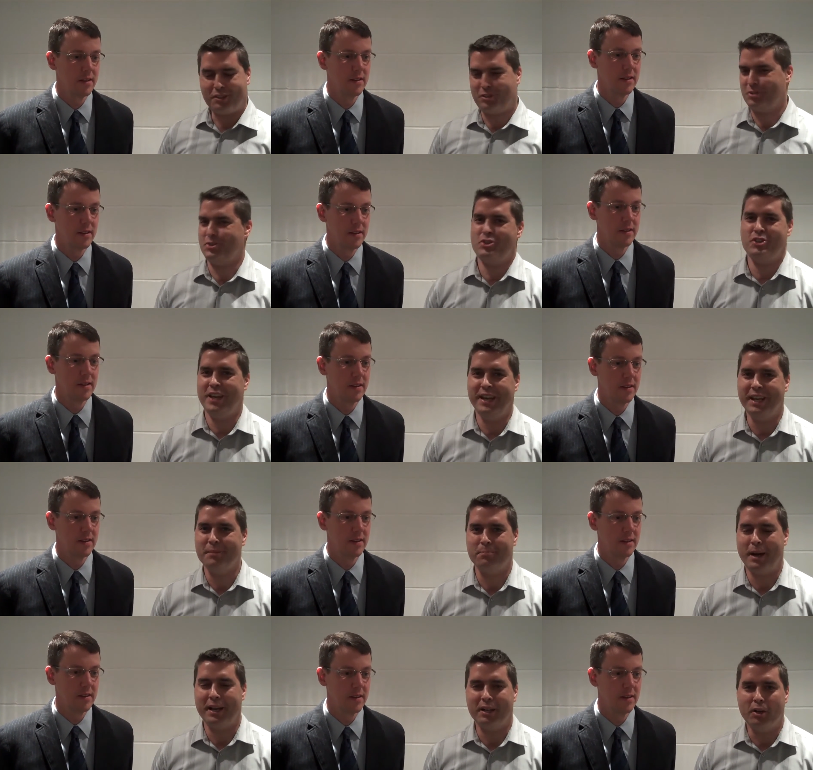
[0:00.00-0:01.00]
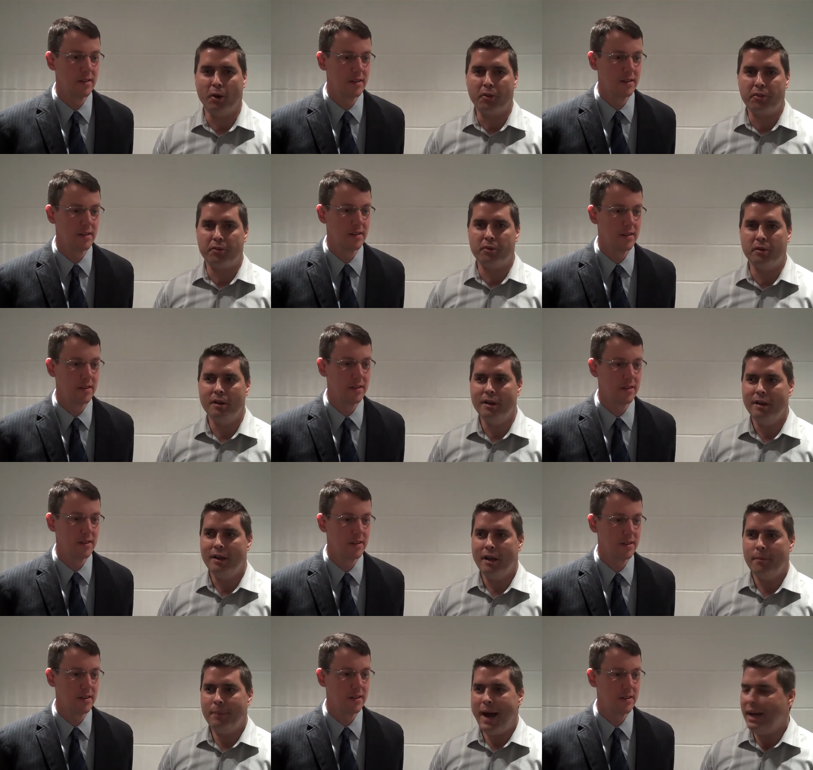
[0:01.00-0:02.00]
Speaker 1: excruciating to probably go through,
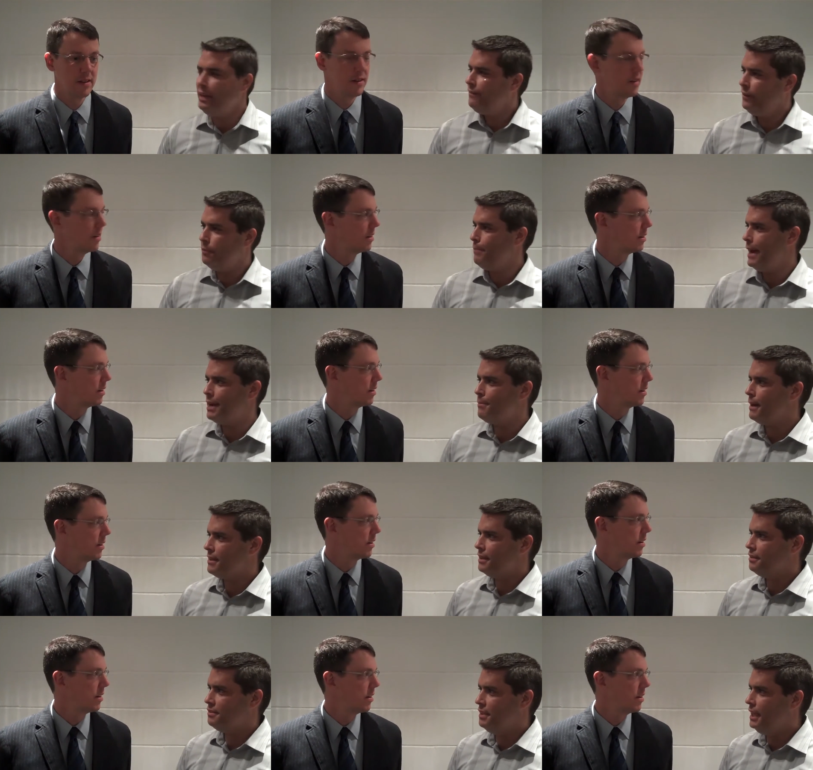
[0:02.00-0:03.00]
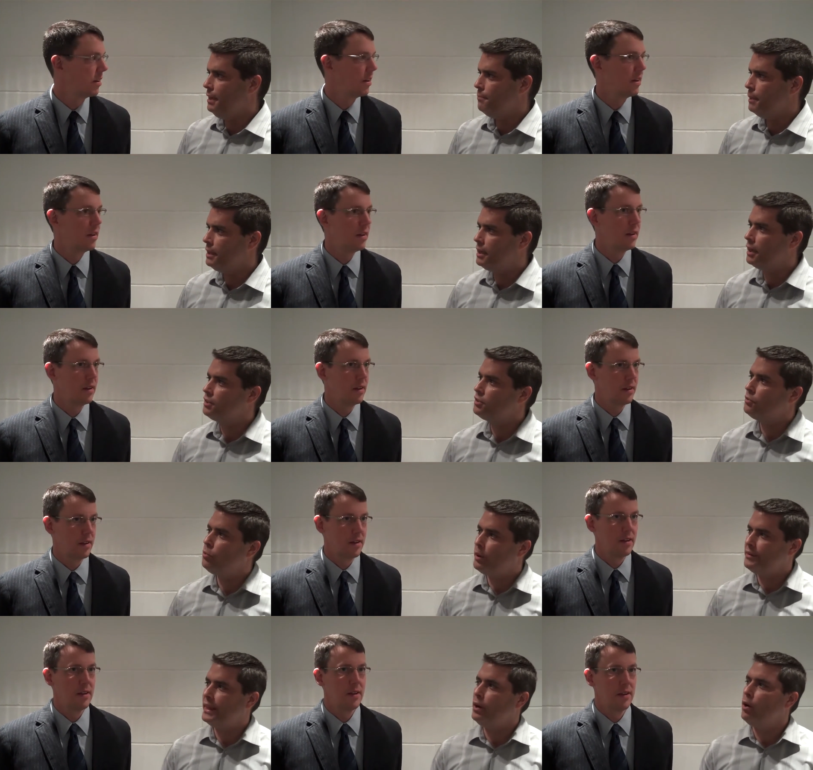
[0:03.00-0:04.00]
how do you feel bad about this team because of
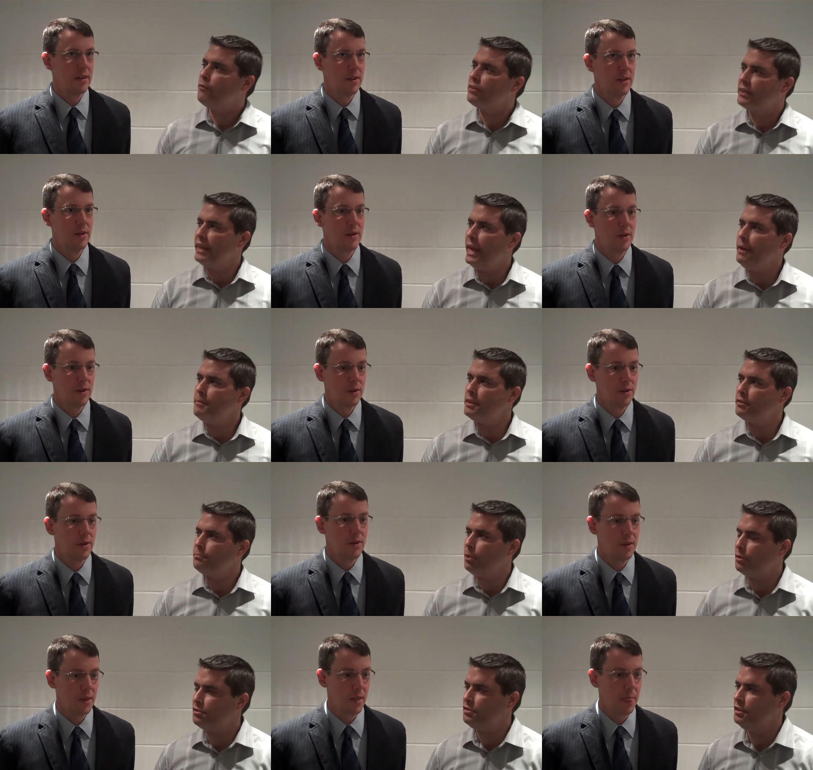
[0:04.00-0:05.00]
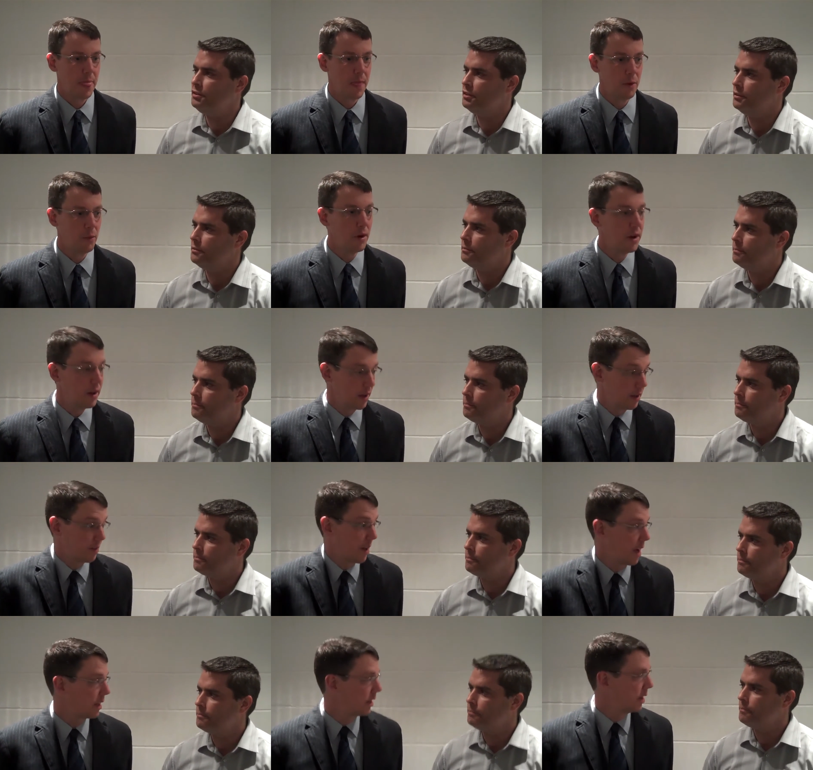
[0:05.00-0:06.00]
what they overcame in this postseason?
Speaker 2: Well,
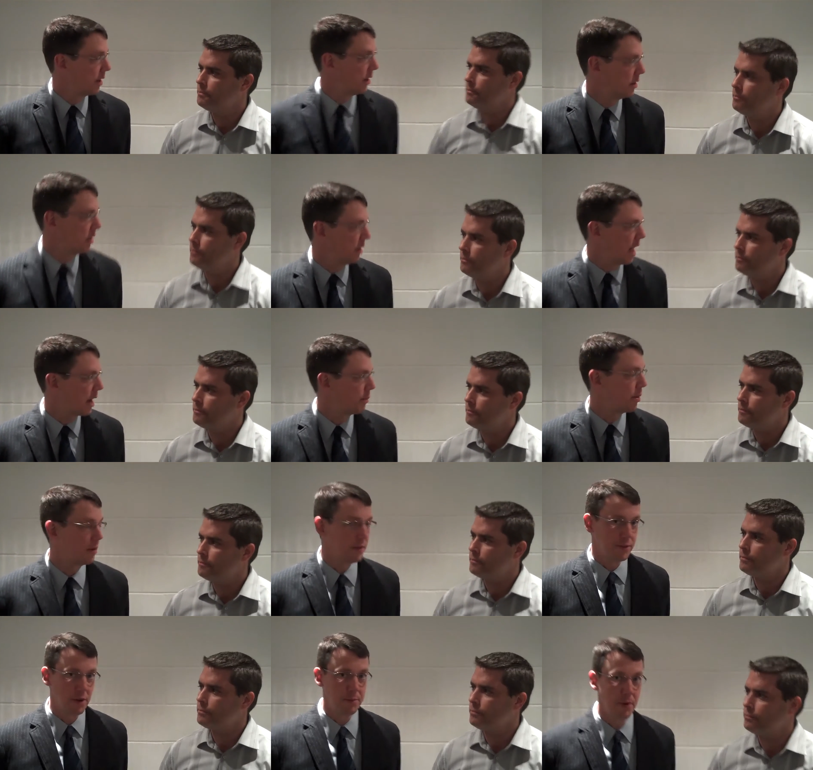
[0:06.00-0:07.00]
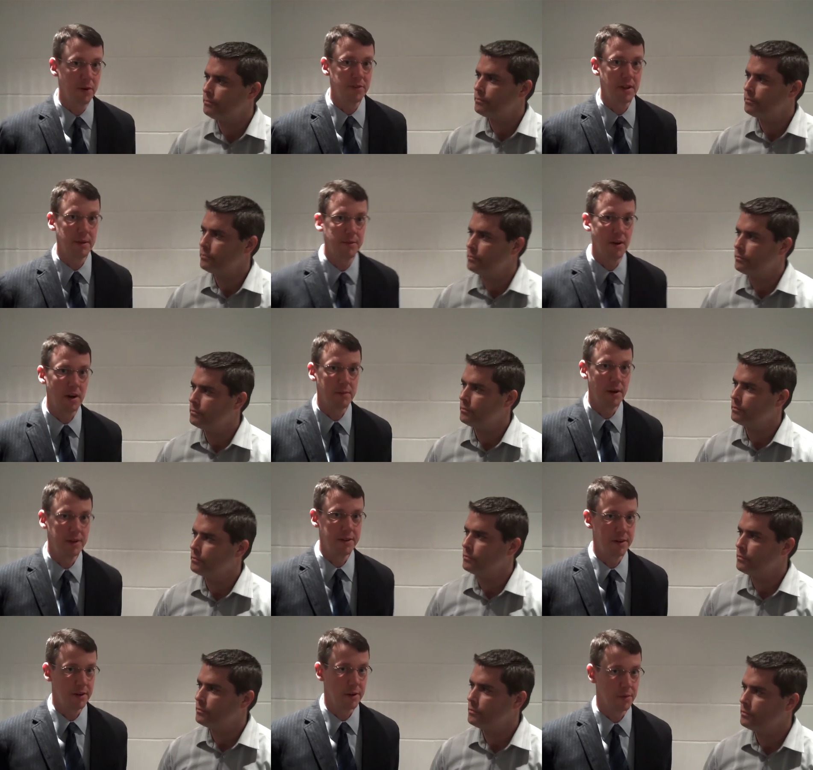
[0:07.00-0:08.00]
exactly. And a lot of post-game talk about
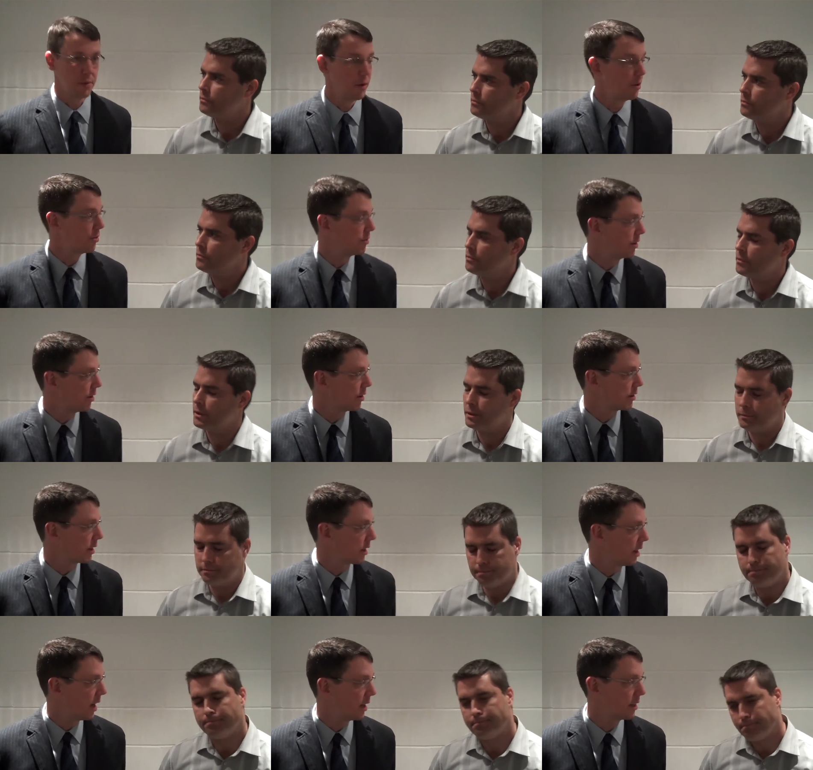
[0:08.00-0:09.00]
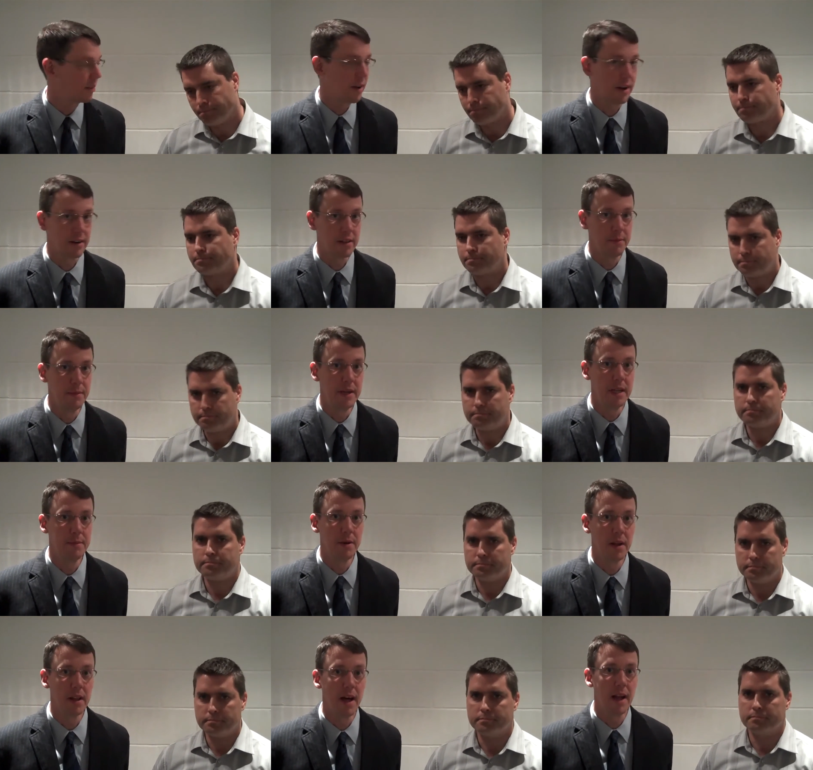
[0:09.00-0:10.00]
Derrick Rose. Derrick declined to talk to the media,
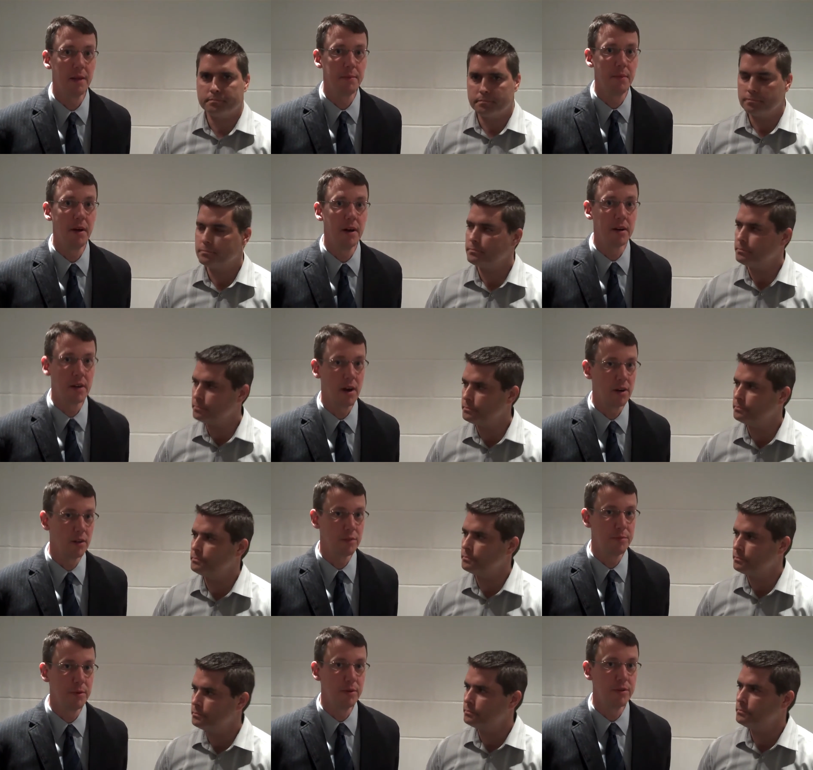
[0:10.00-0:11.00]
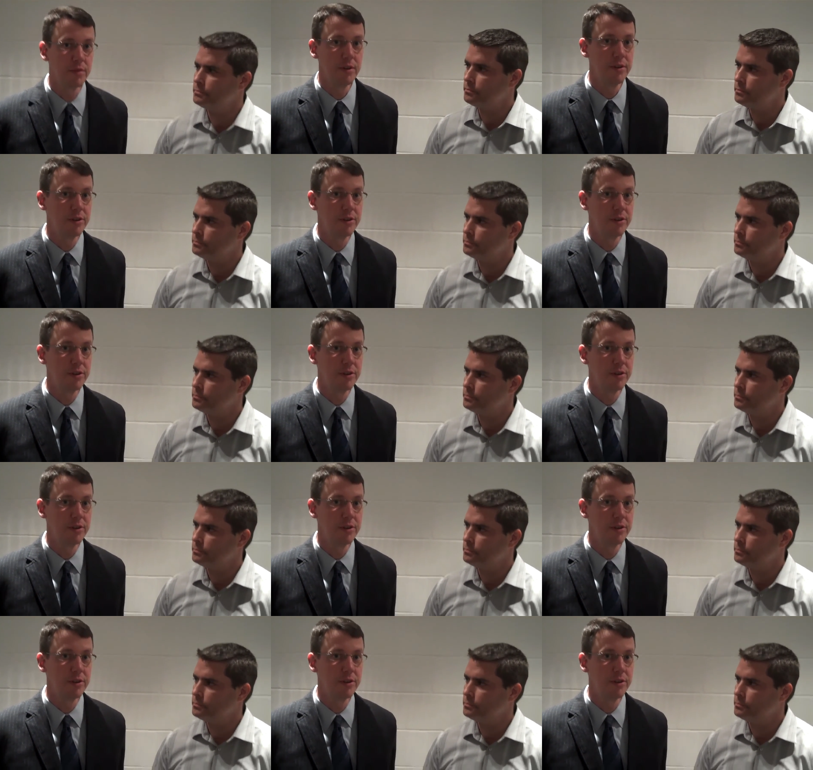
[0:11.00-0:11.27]
but a lot of uh, Carlos Boozer